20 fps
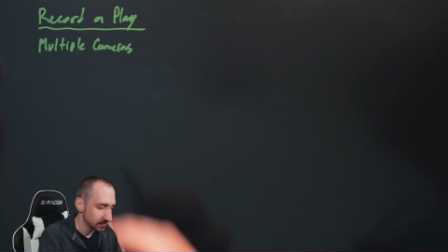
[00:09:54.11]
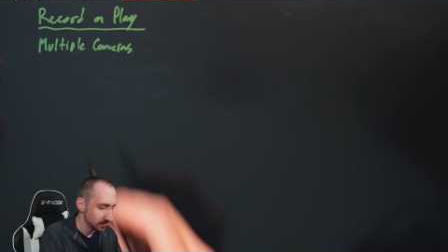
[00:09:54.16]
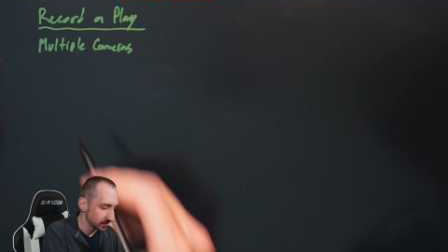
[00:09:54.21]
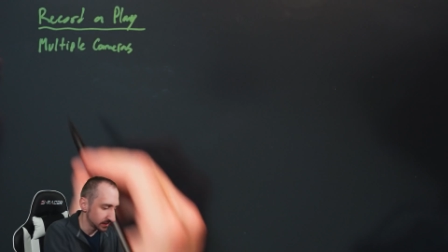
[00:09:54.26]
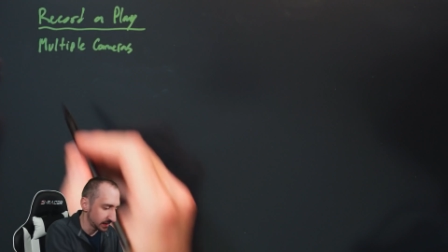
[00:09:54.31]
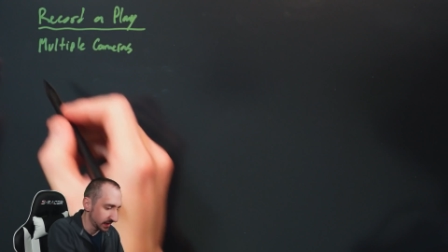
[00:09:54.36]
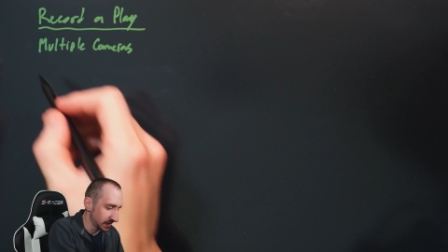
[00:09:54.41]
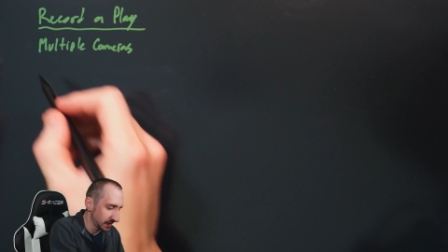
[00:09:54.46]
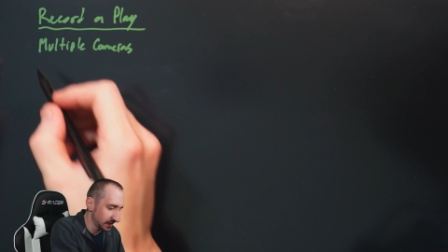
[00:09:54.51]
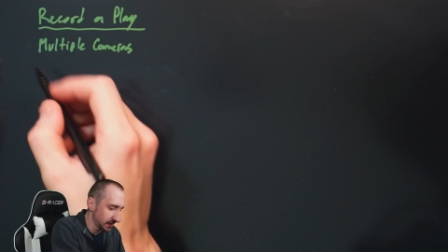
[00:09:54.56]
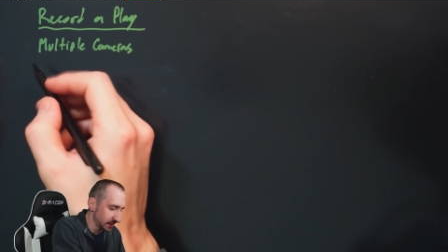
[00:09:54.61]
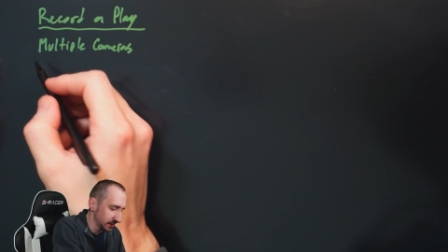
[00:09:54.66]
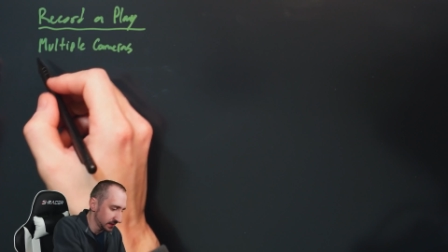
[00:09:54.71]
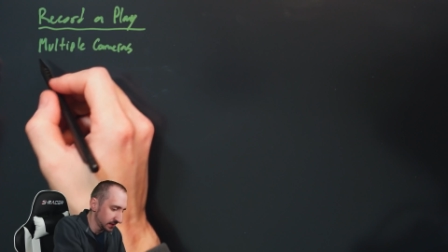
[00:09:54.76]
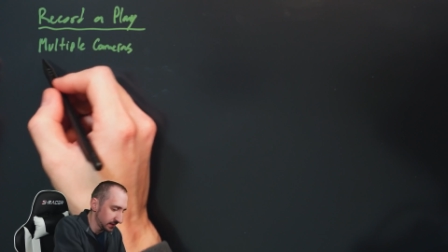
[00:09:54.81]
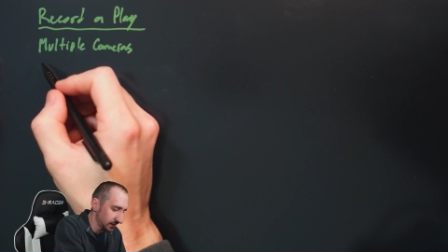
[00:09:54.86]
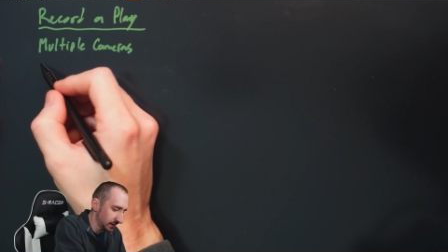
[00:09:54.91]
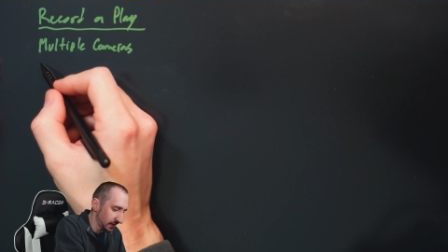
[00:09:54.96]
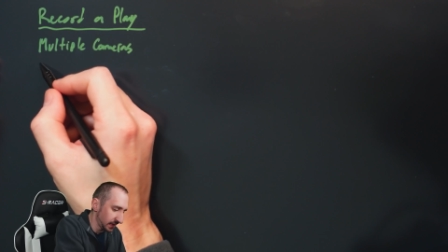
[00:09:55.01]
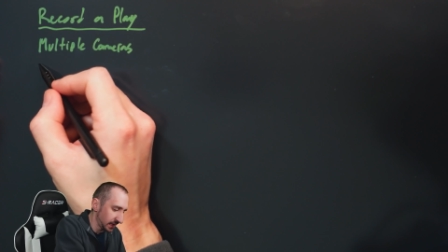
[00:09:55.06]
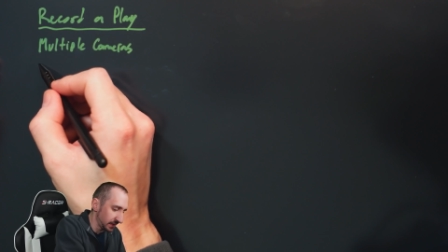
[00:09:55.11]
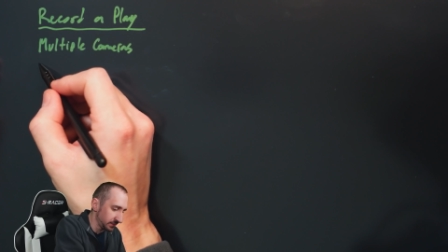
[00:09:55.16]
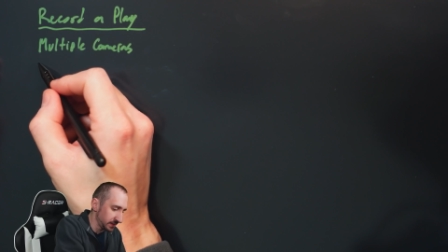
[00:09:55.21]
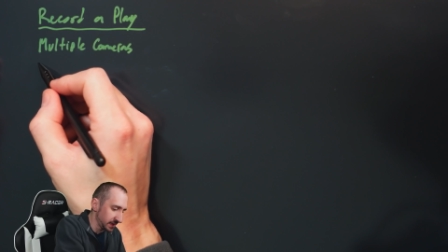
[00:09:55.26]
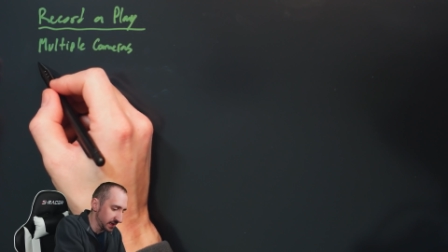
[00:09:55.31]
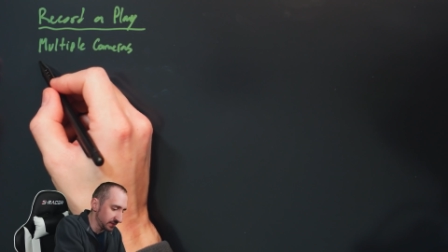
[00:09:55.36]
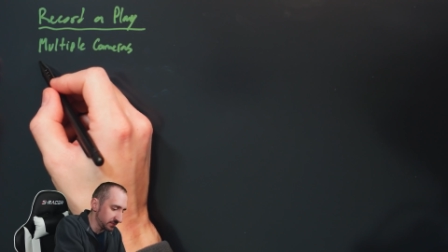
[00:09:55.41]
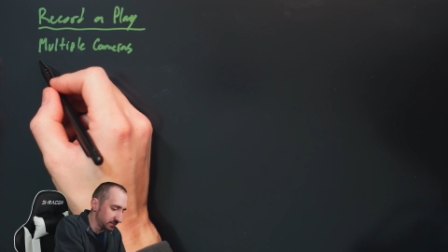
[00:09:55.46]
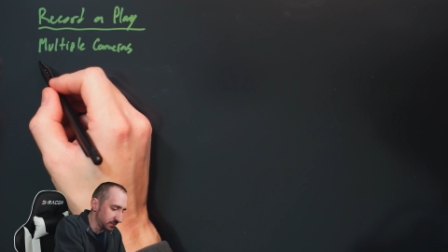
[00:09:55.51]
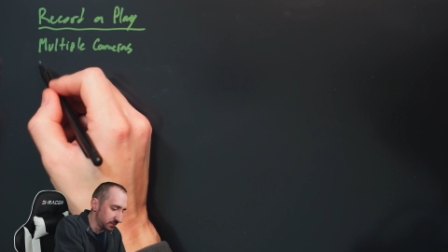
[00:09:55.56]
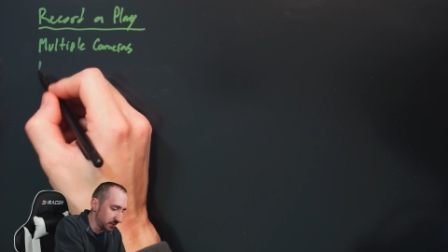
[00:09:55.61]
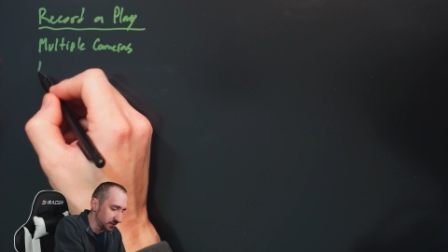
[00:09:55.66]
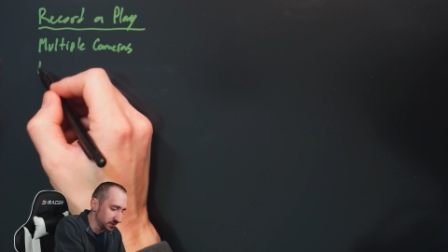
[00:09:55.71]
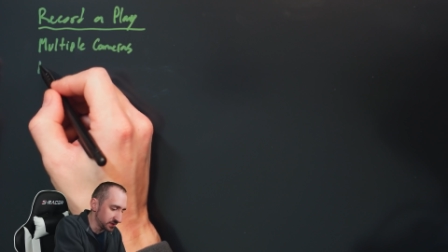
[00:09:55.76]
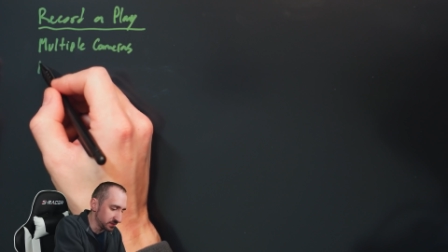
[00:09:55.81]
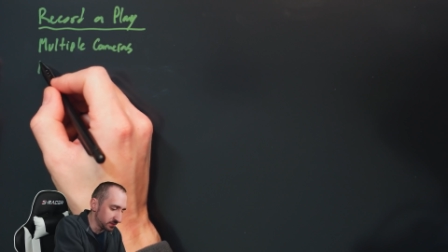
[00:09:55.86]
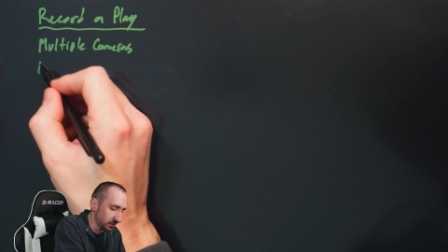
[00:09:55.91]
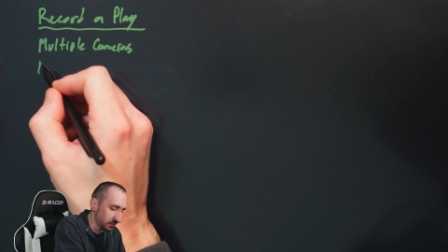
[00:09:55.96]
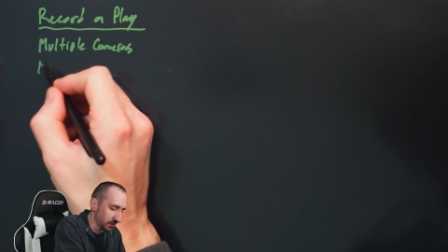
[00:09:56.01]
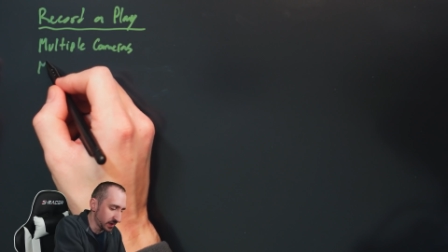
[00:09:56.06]
Okay? And we have
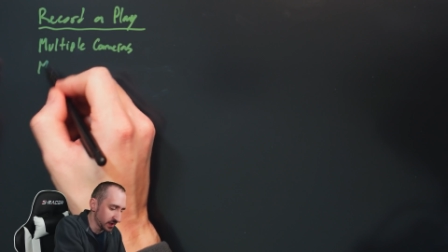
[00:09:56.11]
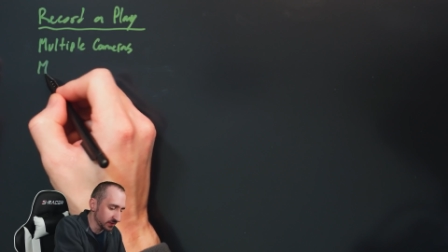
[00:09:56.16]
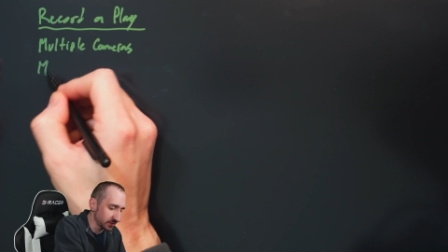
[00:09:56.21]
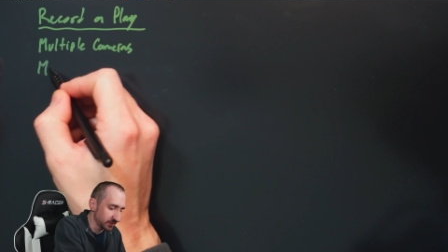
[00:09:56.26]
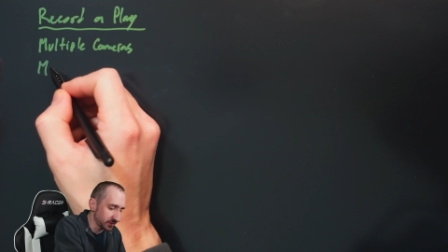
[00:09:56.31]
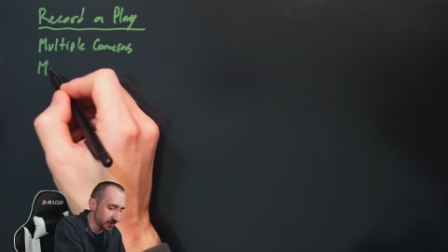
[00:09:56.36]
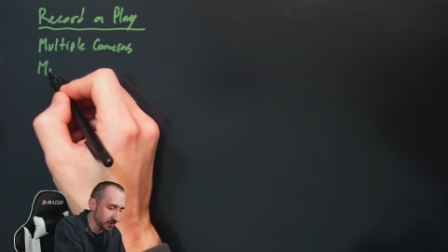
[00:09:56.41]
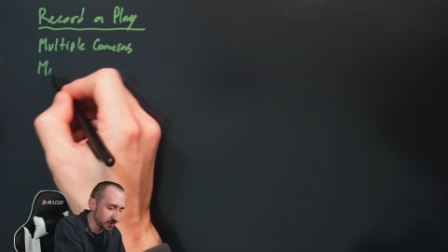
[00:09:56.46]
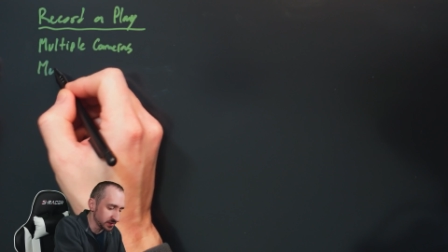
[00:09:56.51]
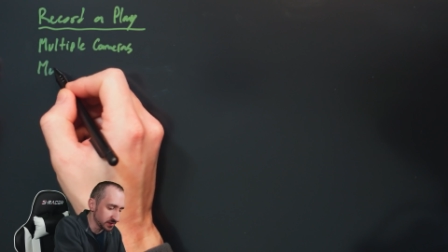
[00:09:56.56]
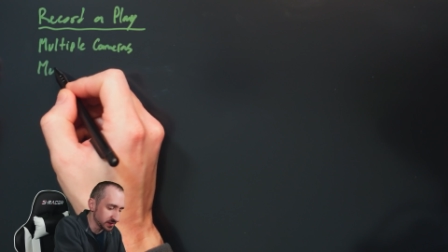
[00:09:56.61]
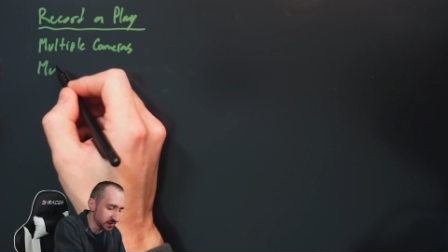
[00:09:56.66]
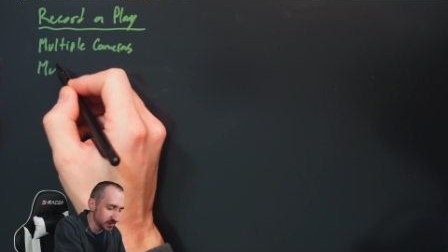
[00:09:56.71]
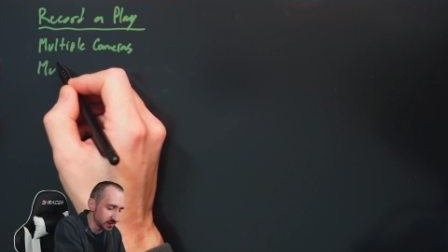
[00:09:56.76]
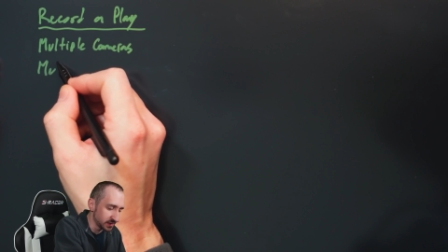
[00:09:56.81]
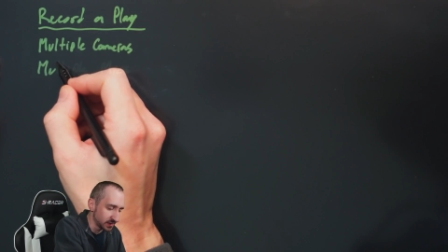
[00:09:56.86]
multiple microphones.